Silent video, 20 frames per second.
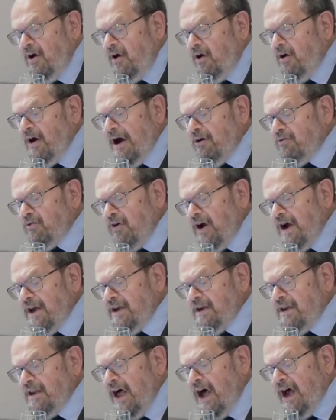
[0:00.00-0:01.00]
or
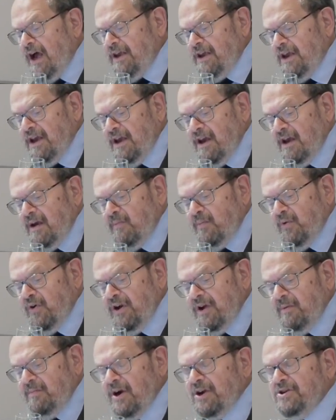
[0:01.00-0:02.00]
outright lying
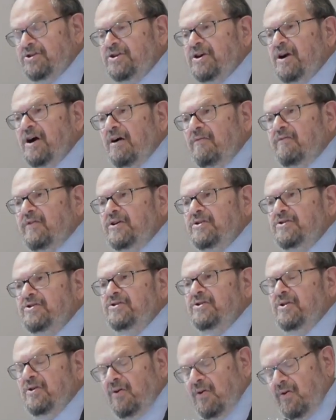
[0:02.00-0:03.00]
pretty much
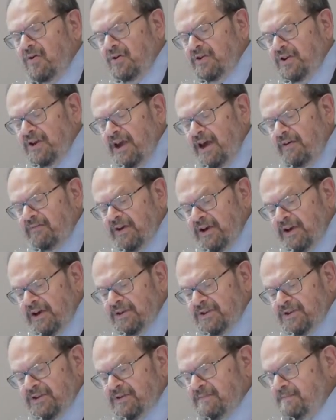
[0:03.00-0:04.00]
covers all the
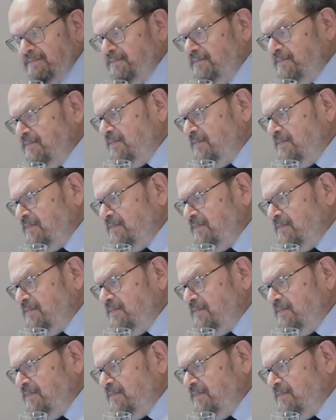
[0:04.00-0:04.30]
evidence.